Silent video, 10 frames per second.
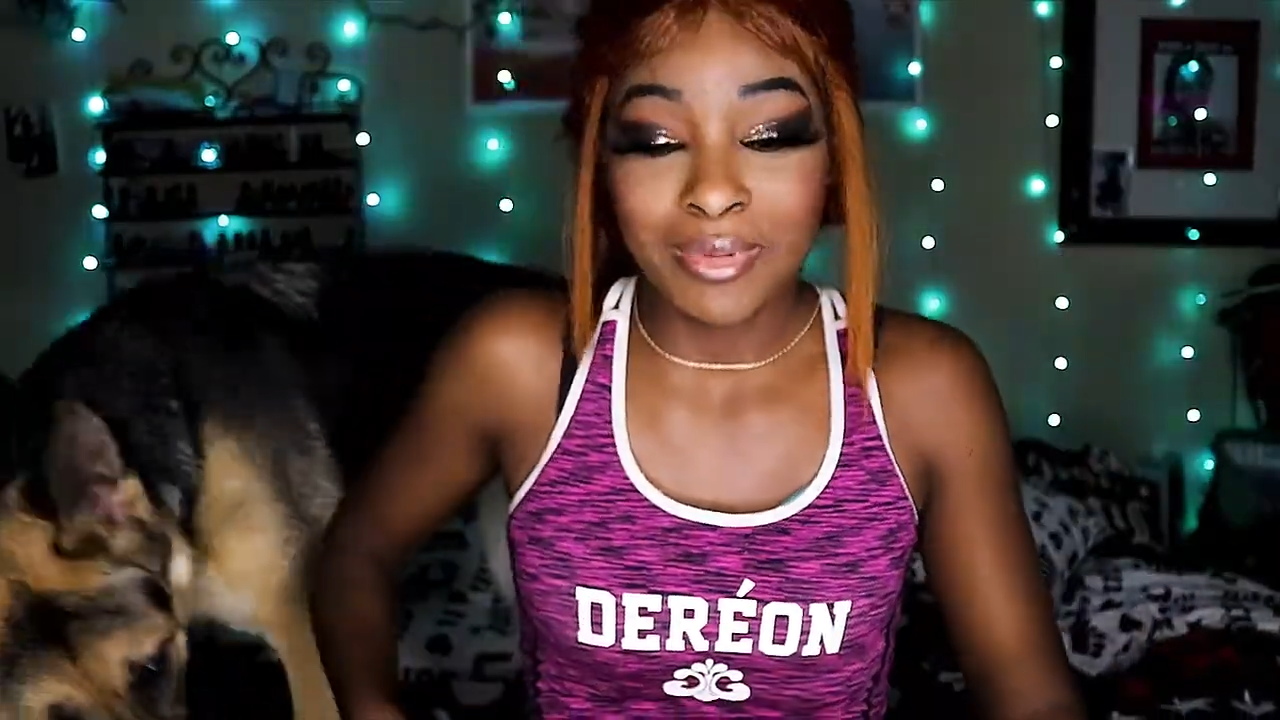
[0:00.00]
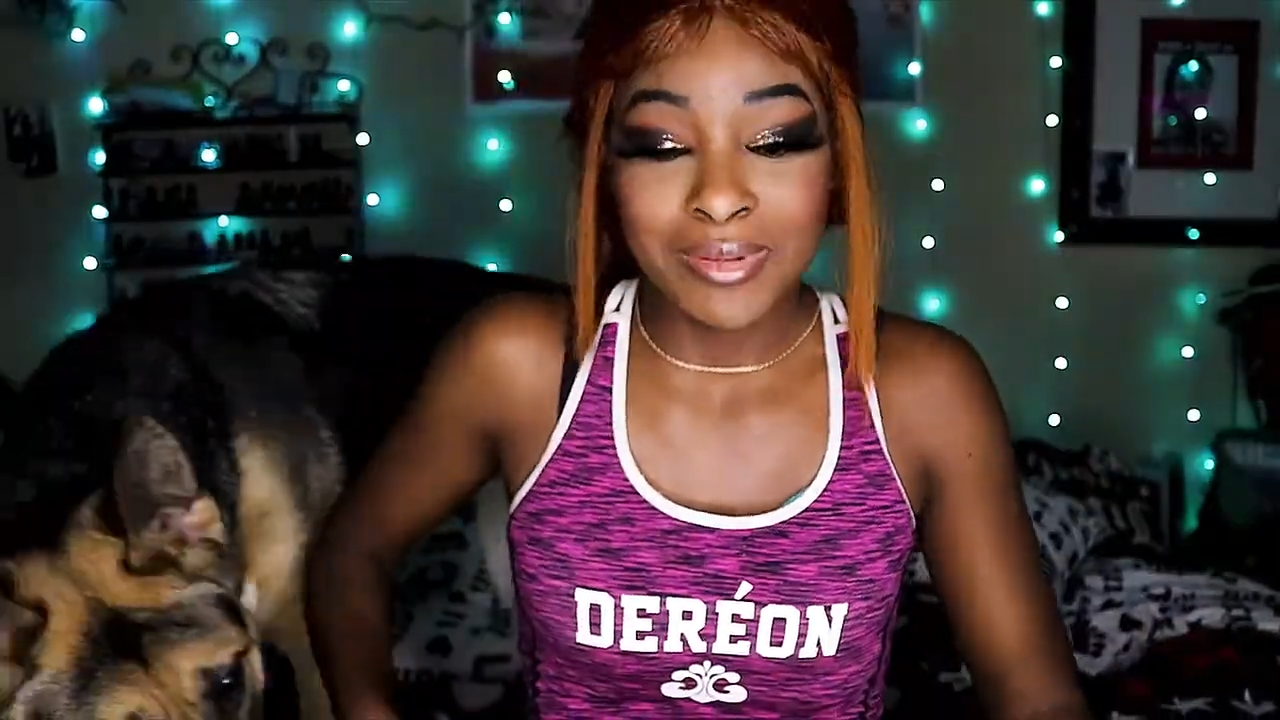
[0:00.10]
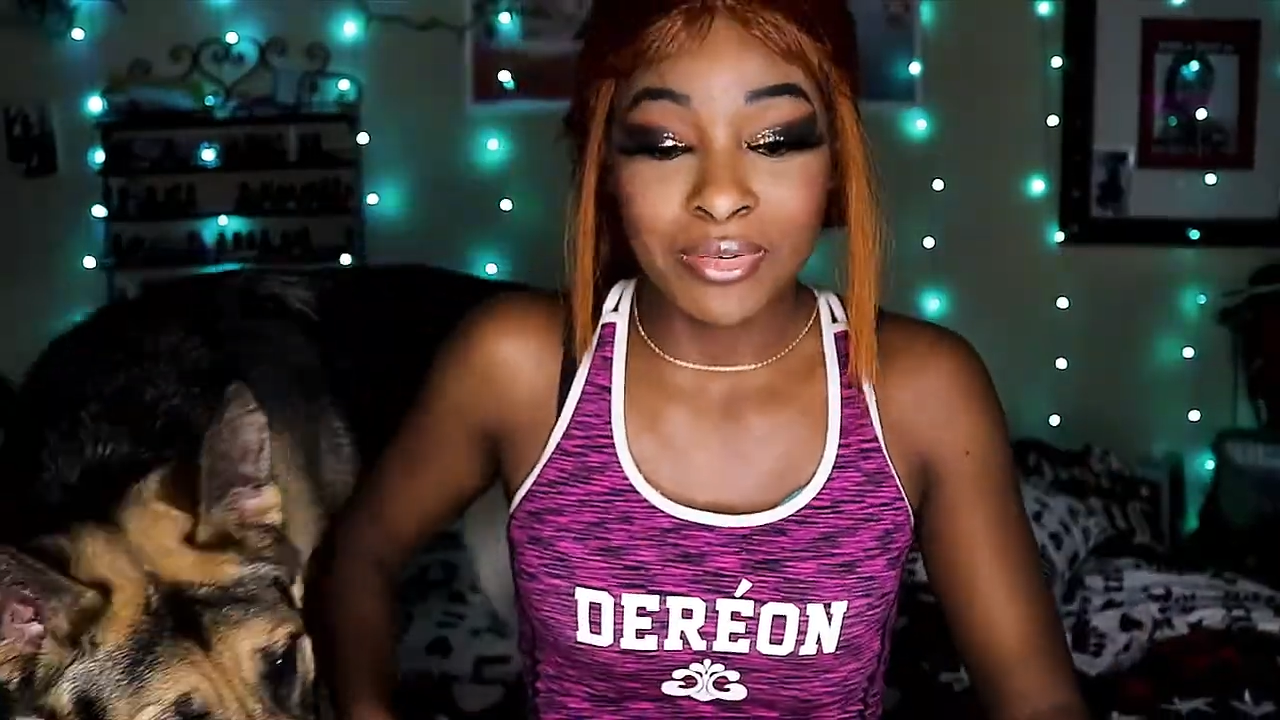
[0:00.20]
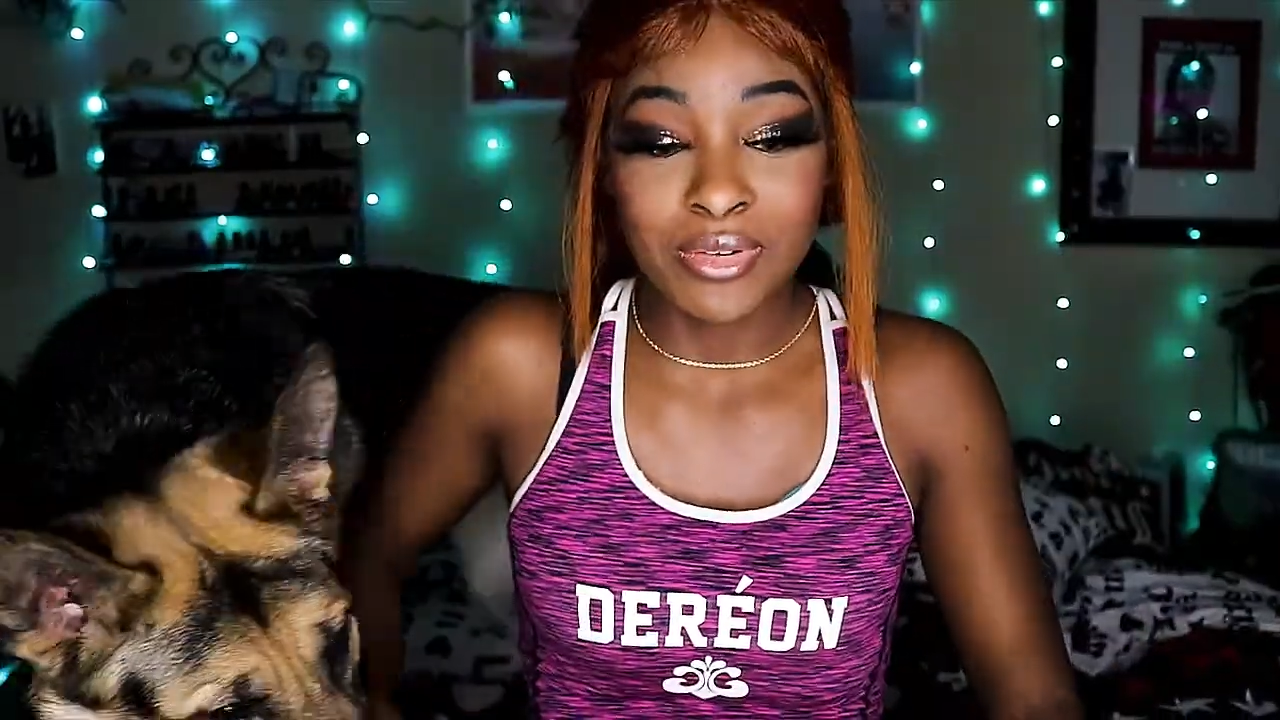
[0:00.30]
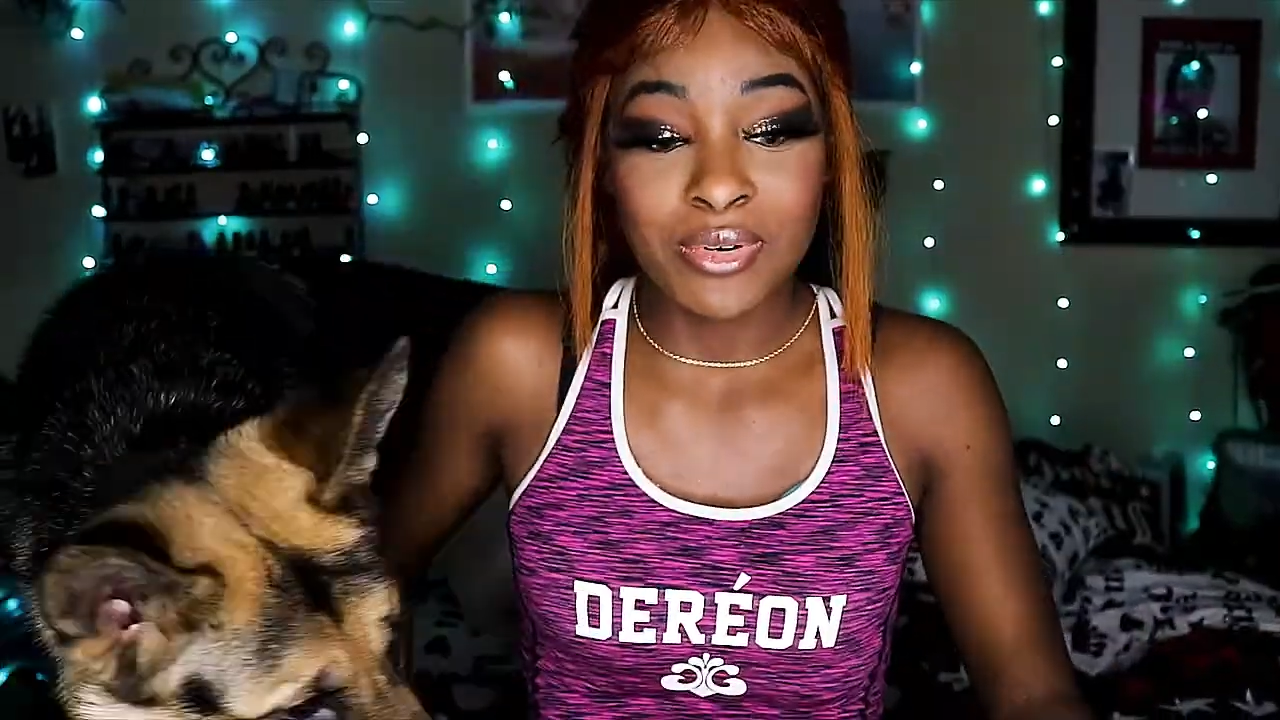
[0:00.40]
am
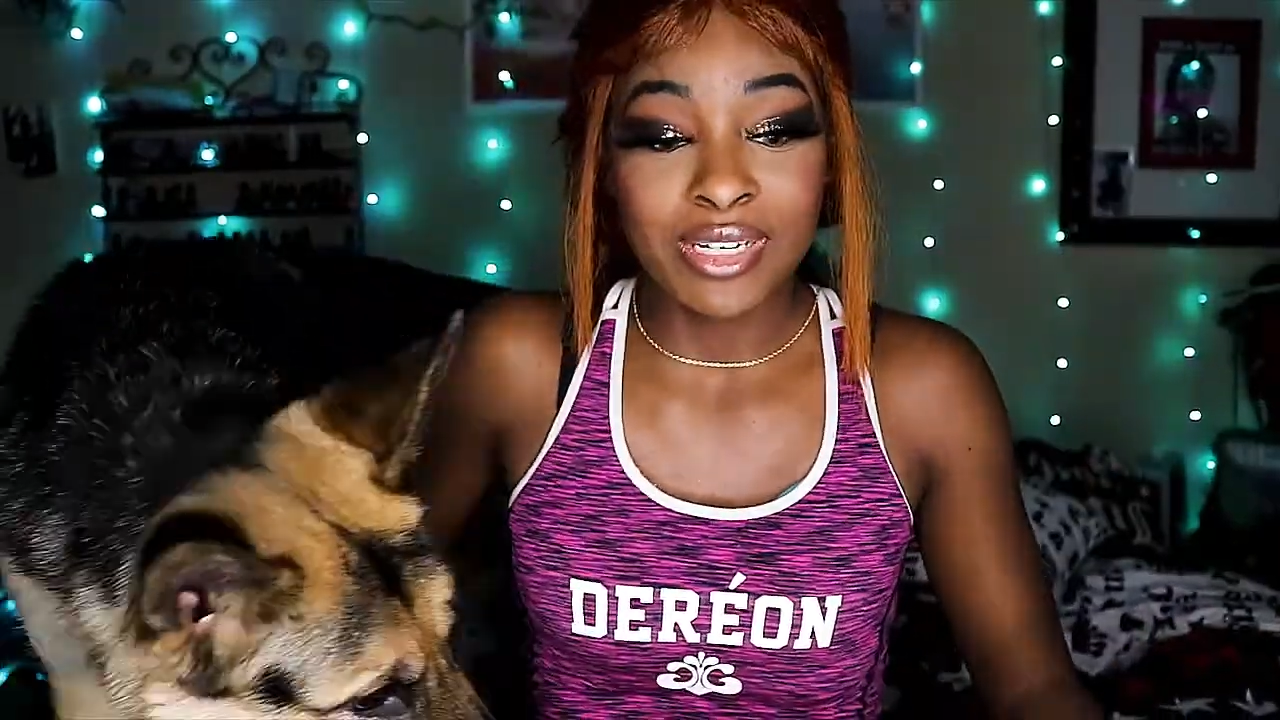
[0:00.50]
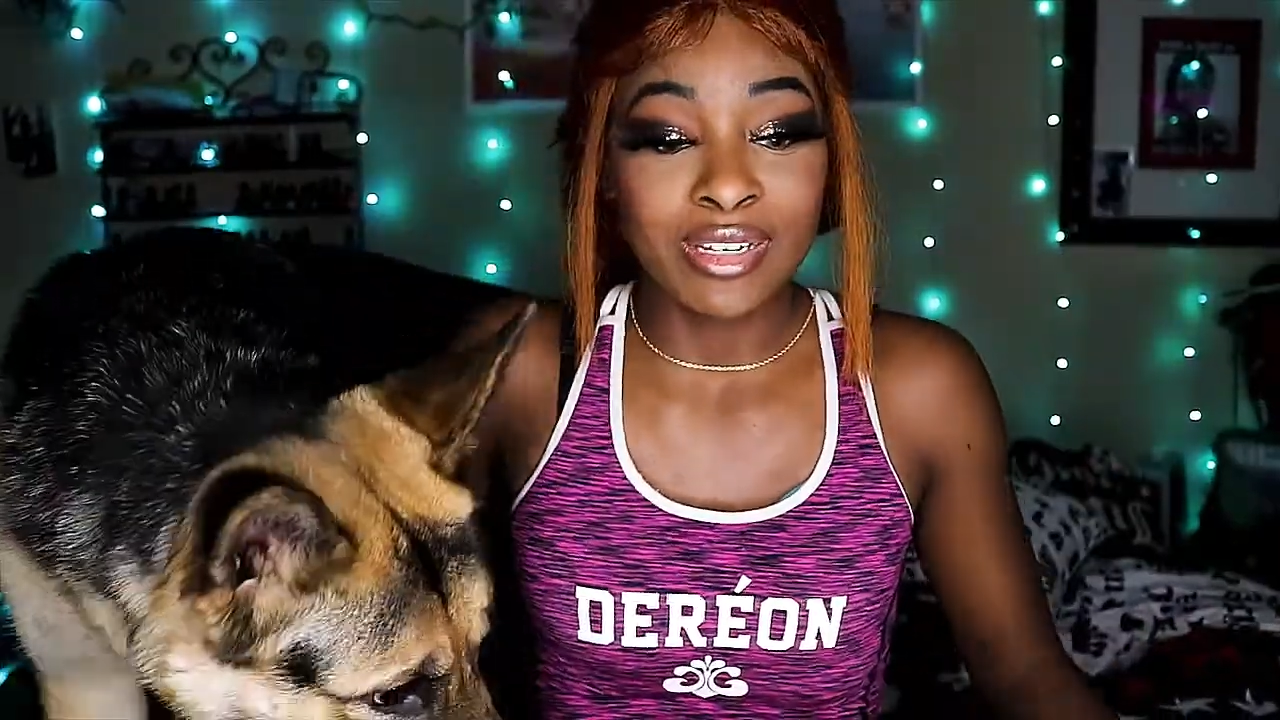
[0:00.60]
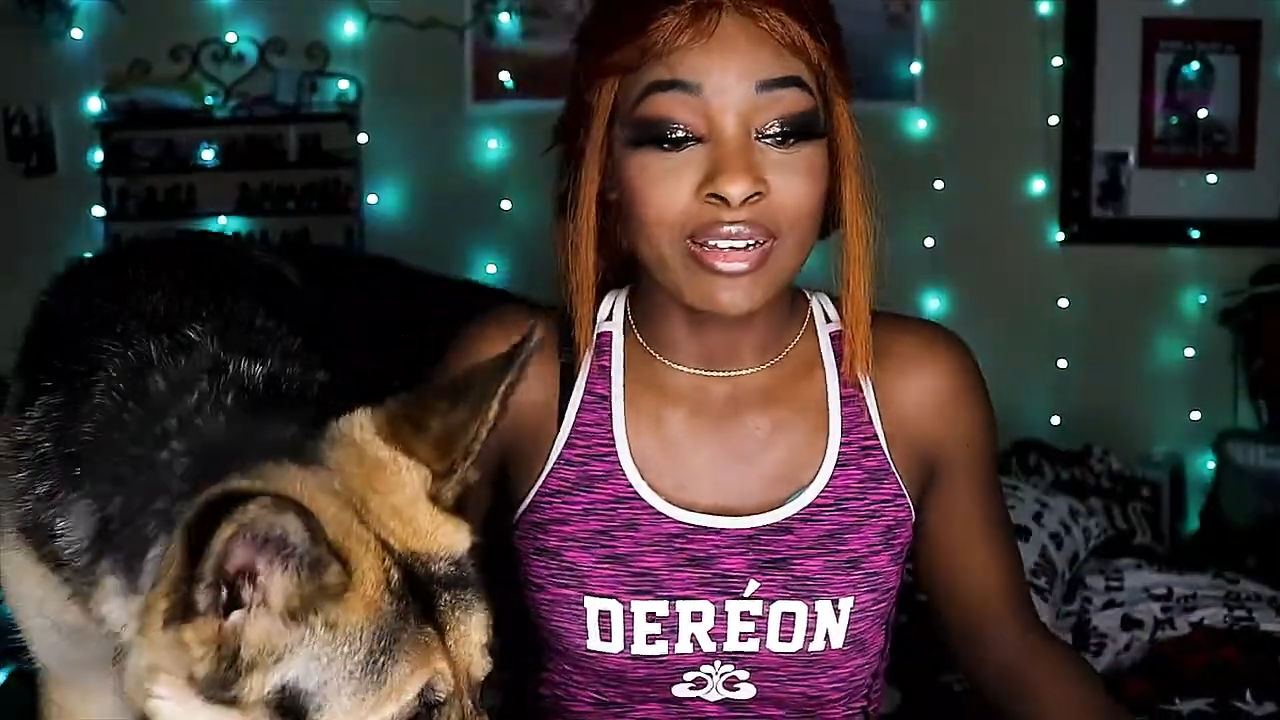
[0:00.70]
recording